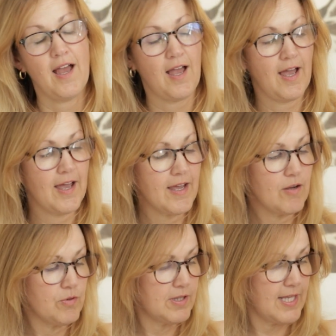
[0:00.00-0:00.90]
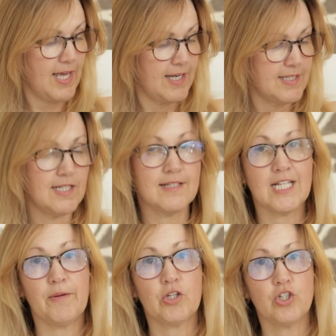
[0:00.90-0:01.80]
I would then, seeing as
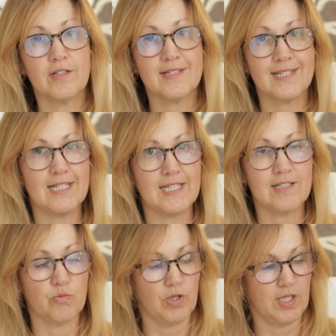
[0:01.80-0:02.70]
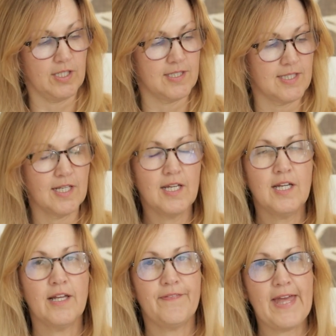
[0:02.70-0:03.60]
how he couldn't see these words,
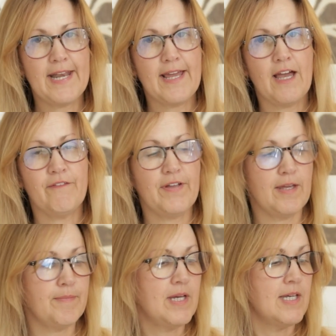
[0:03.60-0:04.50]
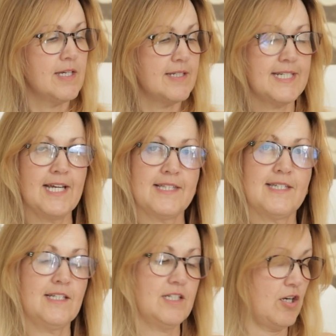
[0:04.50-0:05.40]
then have him
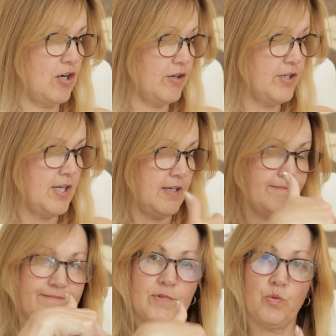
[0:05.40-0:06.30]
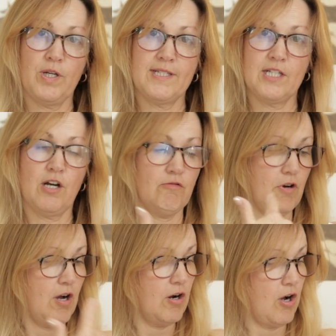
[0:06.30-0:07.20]
tested on the words he got
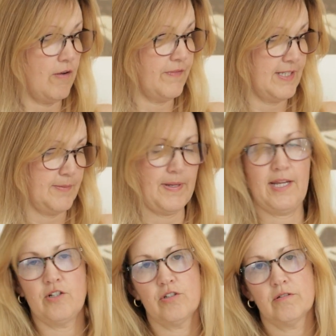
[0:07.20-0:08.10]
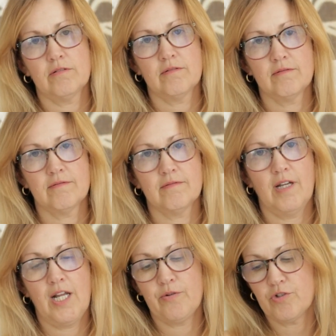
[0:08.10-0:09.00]
wrong on this page.
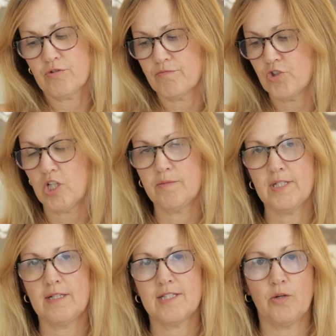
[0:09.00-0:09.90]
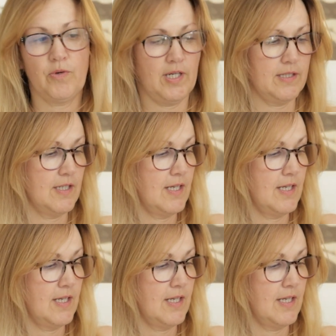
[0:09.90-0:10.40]
And I would just jot them down somewhere, and I'd